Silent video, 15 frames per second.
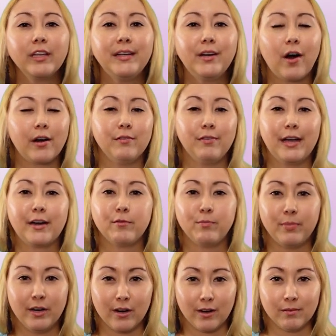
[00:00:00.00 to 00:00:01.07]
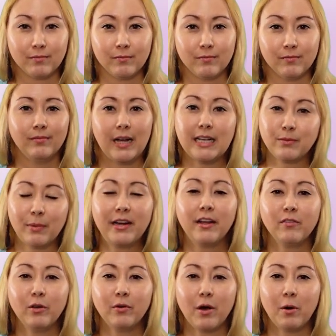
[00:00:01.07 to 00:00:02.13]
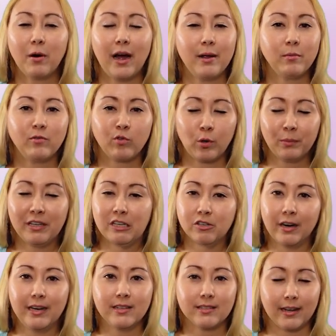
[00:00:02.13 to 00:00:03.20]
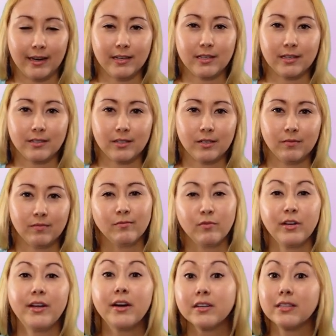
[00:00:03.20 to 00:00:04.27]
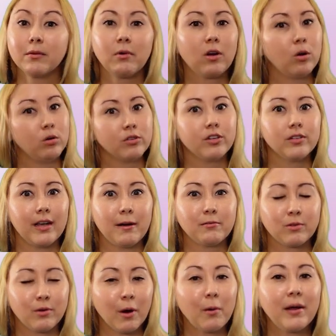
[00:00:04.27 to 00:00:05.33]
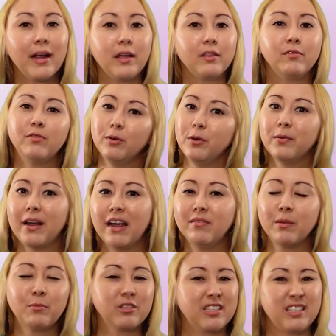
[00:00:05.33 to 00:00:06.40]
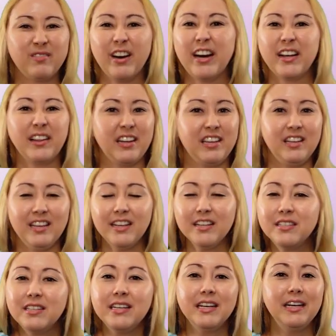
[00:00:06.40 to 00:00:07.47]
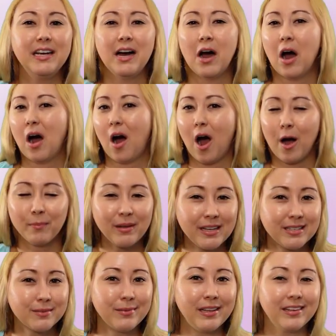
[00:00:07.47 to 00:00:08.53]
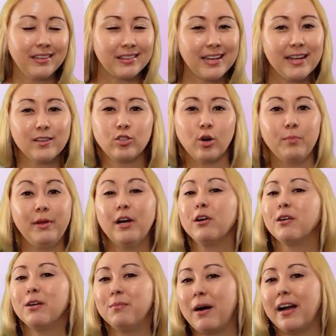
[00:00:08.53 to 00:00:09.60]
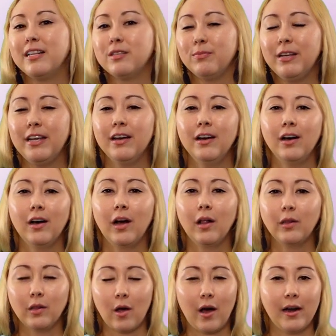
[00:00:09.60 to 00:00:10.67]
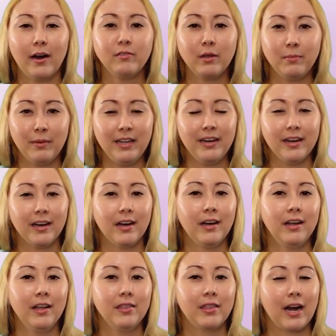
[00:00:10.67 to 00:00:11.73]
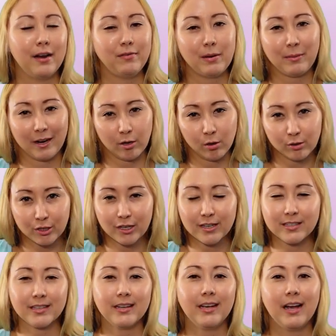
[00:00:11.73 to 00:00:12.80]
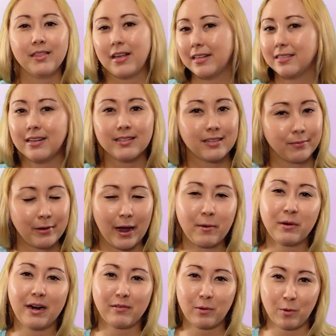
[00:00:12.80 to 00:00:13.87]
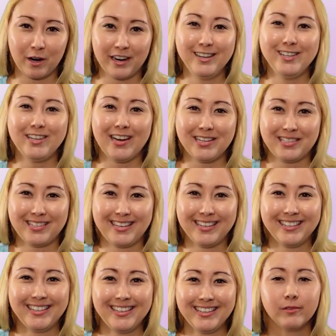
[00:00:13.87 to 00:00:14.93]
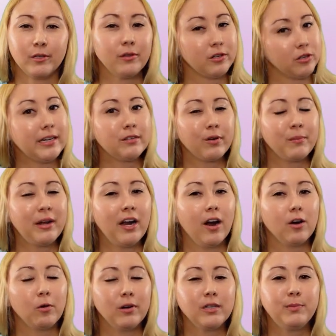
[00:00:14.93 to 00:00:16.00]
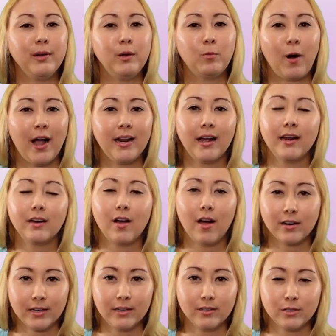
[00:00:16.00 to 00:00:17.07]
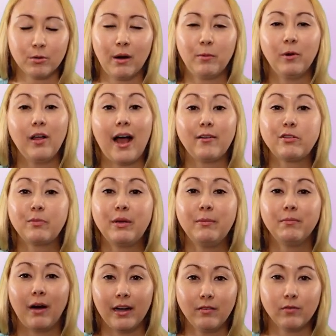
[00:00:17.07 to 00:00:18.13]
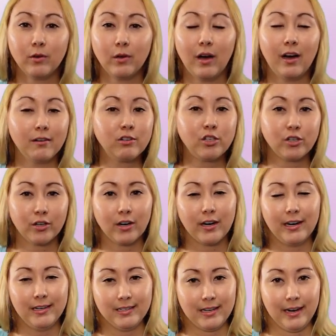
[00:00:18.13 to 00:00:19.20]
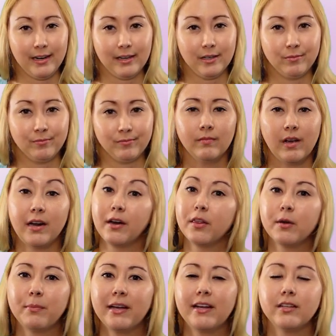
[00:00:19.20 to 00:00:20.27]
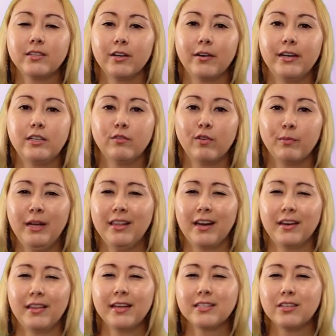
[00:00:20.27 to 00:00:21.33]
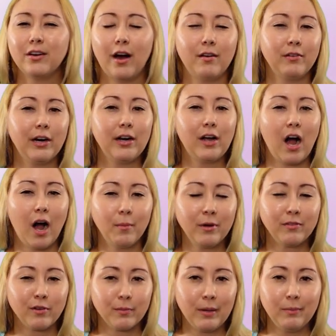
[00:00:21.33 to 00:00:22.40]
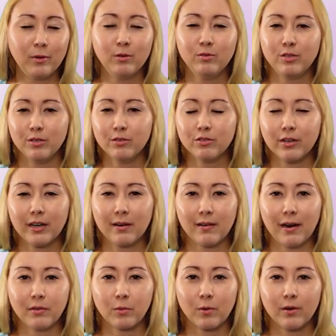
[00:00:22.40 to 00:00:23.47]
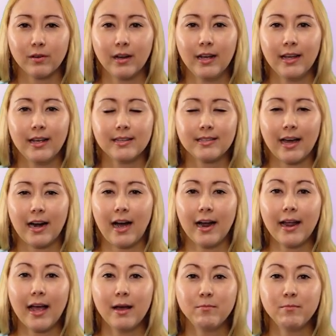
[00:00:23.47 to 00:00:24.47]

really not a fan of beer. As many of you know, I am a formally trained scientist. For years, there were cultures I was growing, and the food you gave them was this very like yeasty, hoppy smelling thing. So beer reminds me a lot of the media that I fed my cultures, and that's not something I would ever want to ingest. So the drinks for me are going to be wine and cocktails, so I will have to be mindful of sugar intake. Another big consideration for me that I think is not very common for people who do drink around the world is that I